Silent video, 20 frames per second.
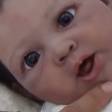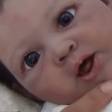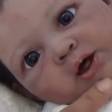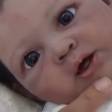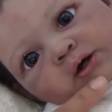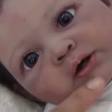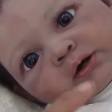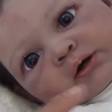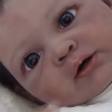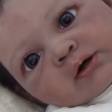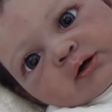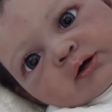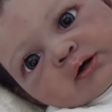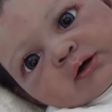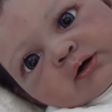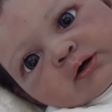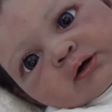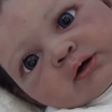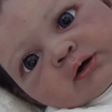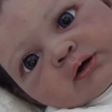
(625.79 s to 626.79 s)

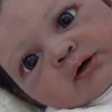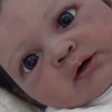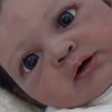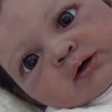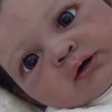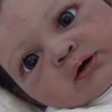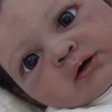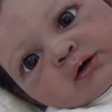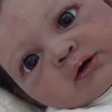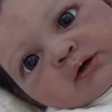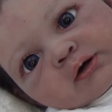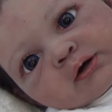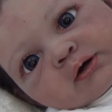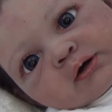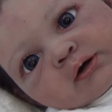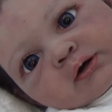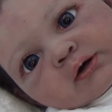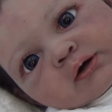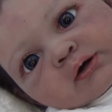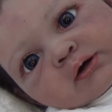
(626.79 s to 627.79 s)

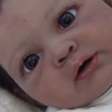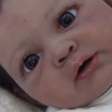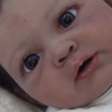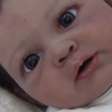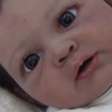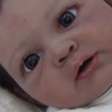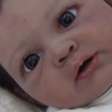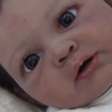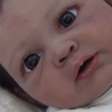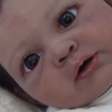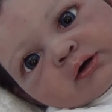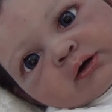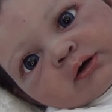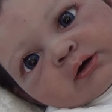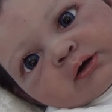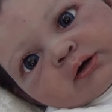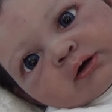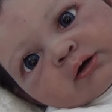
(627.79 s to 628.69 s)
Nobody speaks.